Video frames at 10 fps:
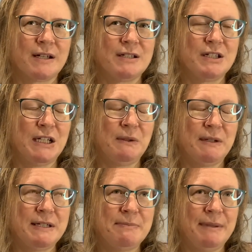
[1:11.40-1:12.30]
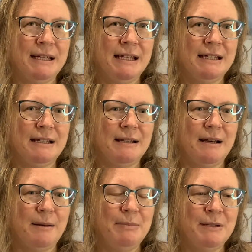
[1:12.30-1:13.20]
January's been
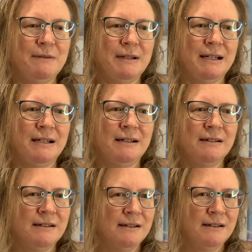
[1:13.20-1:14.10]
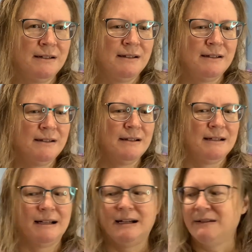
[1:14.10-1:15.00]
a bit of a
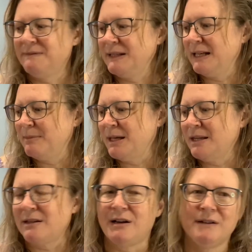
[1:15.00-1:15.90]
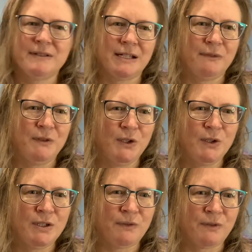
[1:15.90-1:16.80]
fiddly month. I've done a few
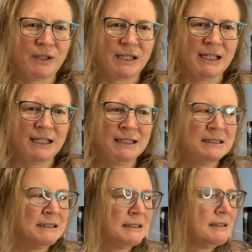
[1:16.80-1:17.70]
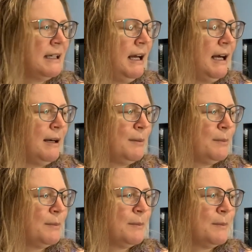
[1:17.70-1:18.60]
different things
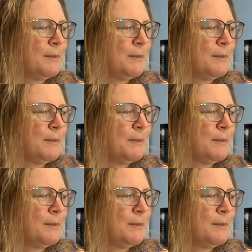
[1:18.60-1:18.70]
and